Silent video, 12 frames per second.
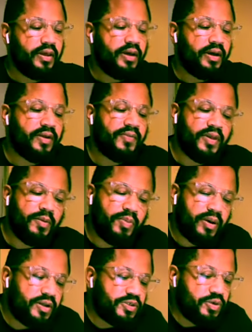Uh, the
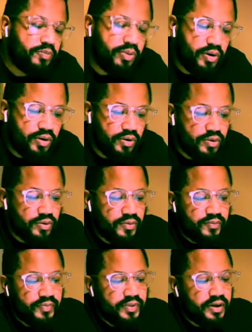Apostle
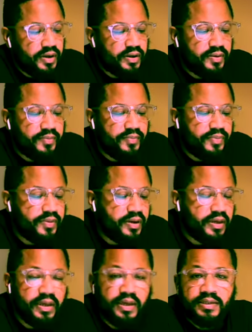Paul, um,
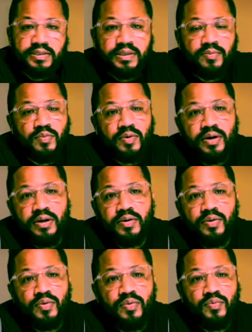again,
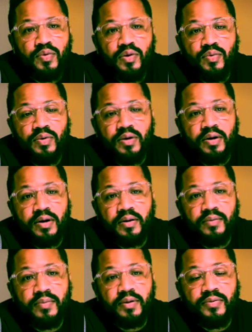someone who wrote
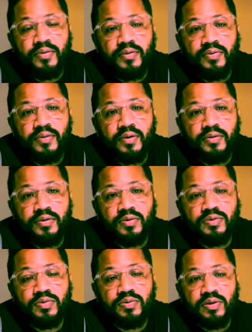uh, a, a, you
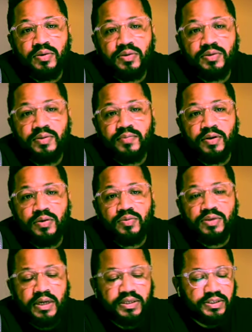know two thirds of the New
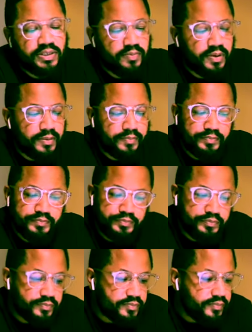Testament,
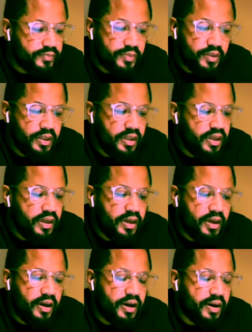
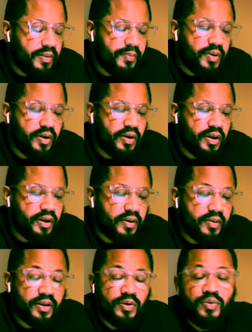uh, but
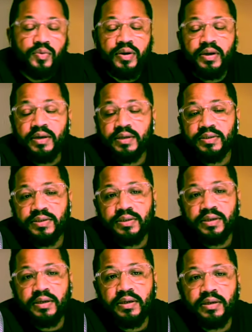uh, and who is
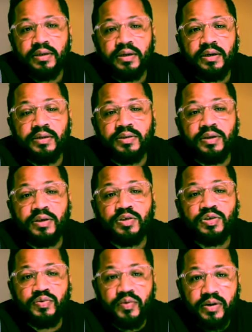uh,
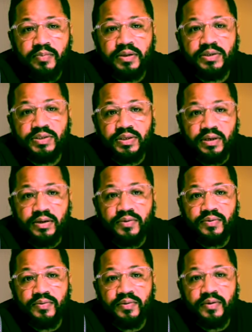extremely
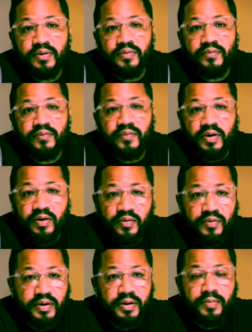skilled, uh,
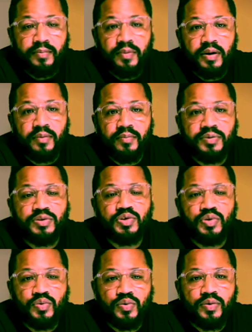very
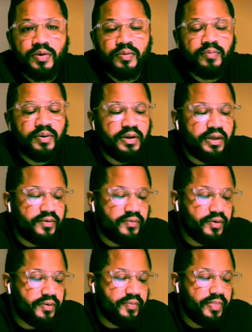mature believer,